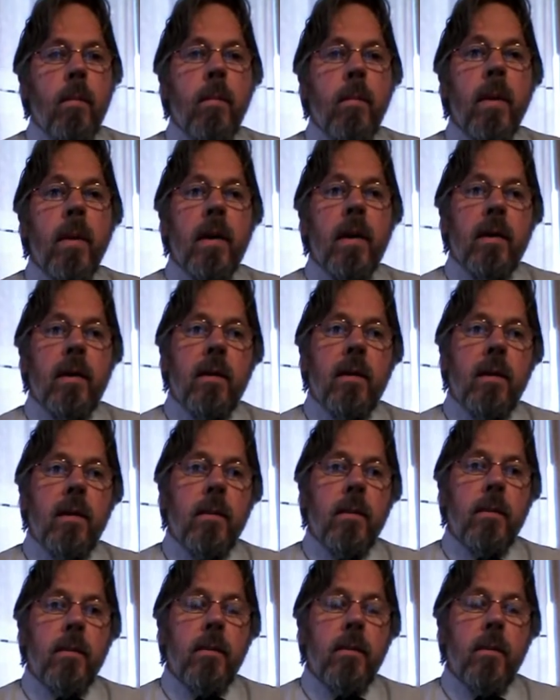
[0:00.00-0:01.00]
But
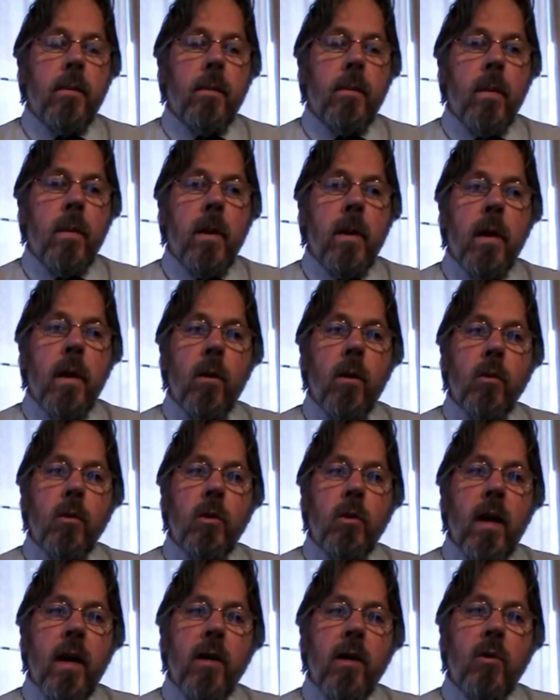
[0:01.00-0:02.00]
he
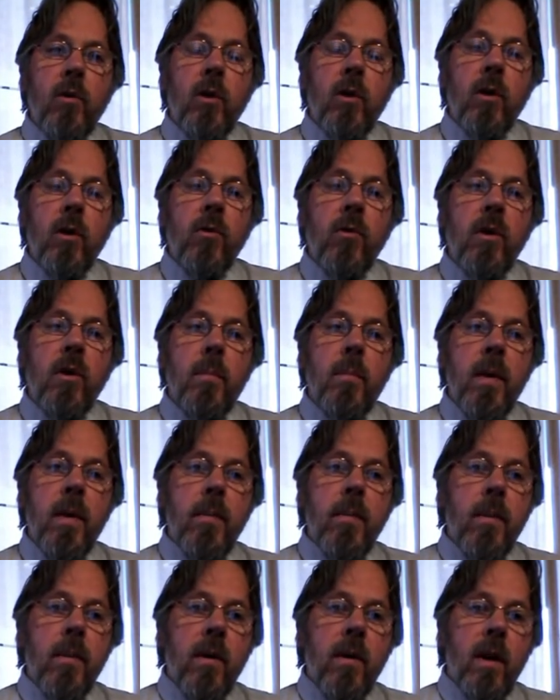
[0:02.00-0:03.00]
also had to go to the
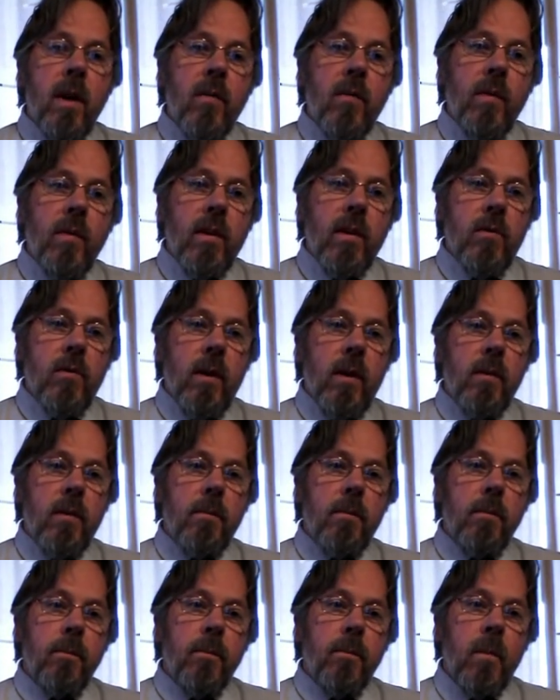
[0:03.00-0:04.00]
people of Israel,
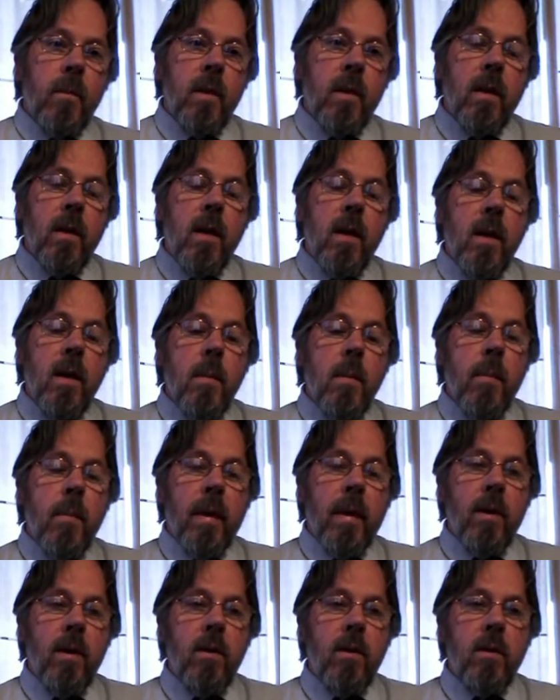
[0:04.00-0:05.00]

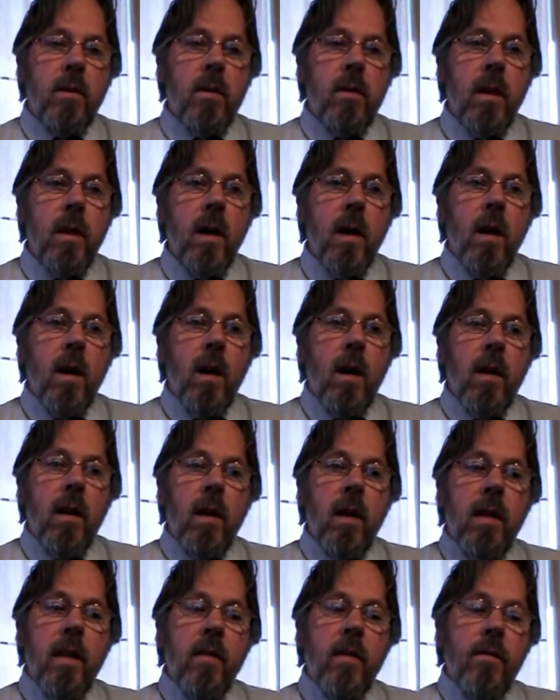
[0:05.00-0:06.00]
because
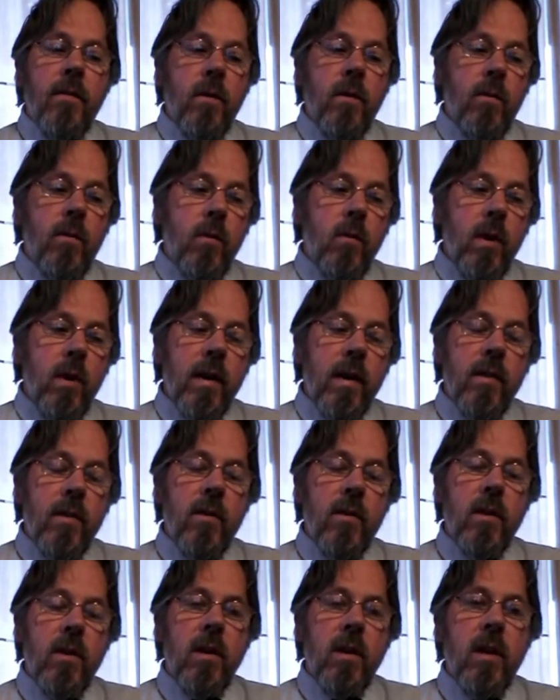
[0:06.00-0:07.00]
in the
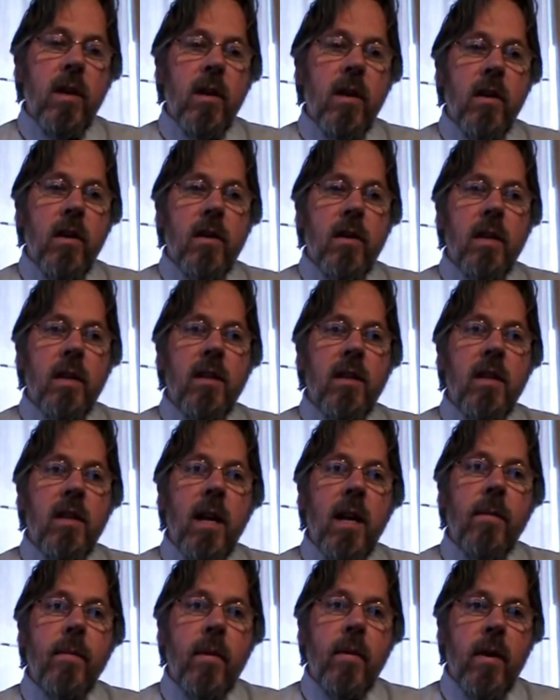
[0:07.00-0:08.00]
430 years in
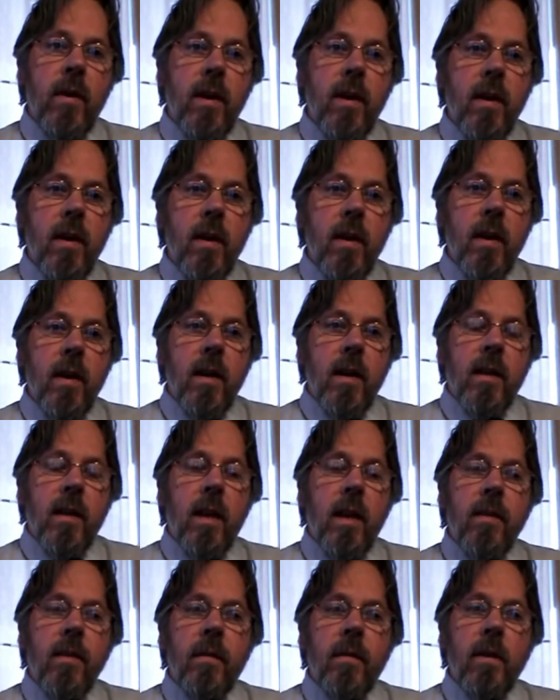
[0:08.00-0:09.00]
slavery,
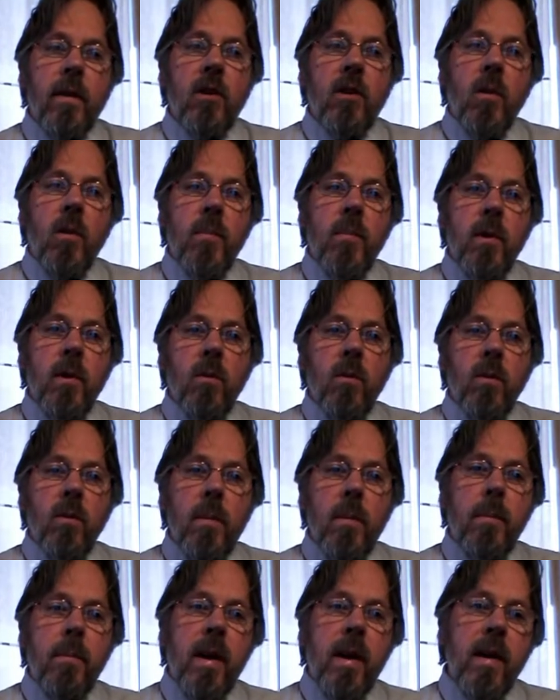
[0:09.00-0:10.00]
they've adopted all
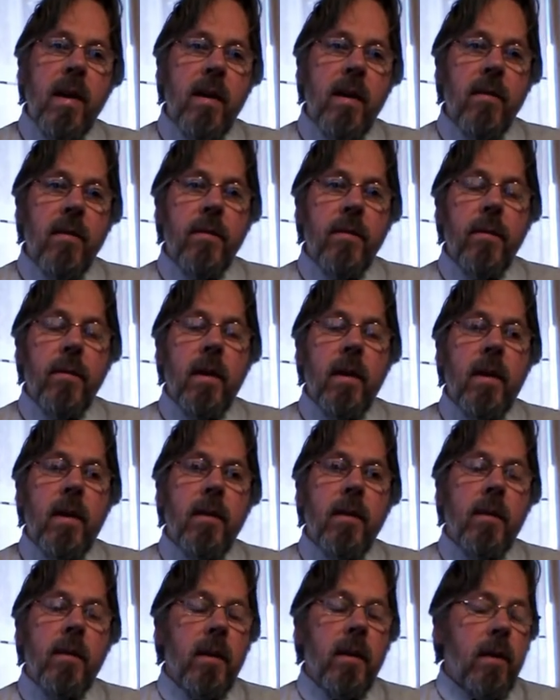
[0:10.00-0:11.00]
the pagan
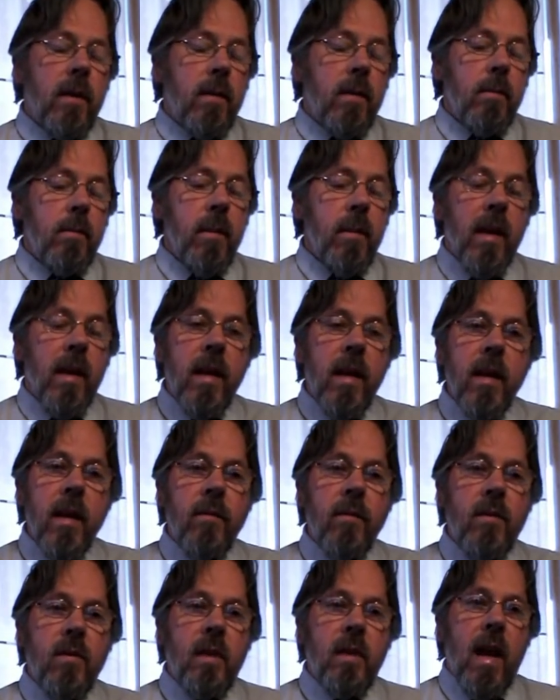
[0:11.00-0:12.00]

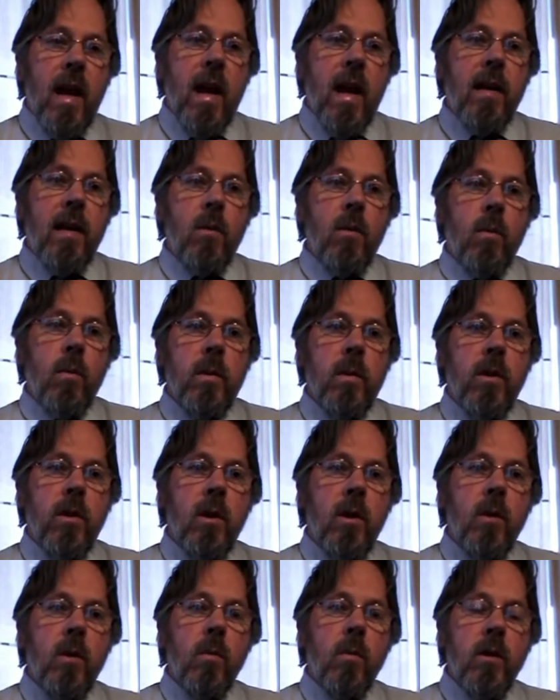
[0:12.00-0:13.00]
beliefs and
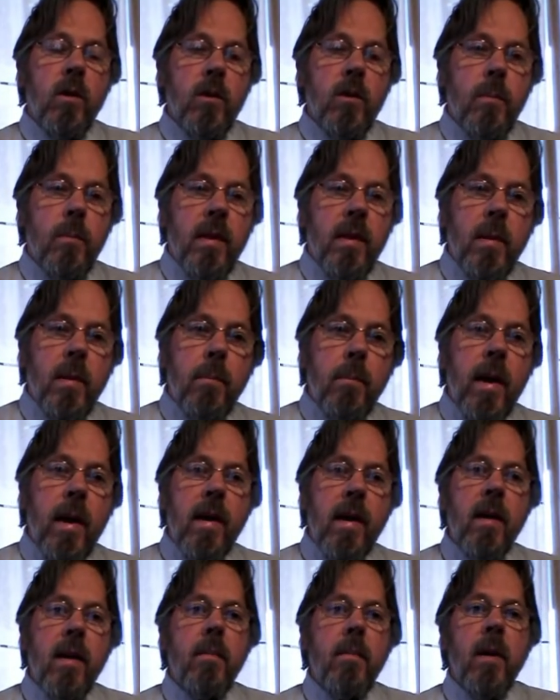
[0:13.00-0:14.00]
started worshipping the
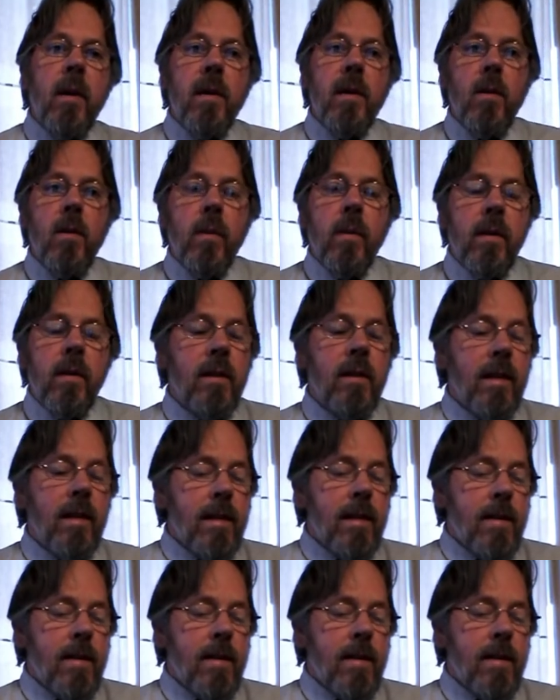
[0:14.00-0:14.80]
pagan mighty ones.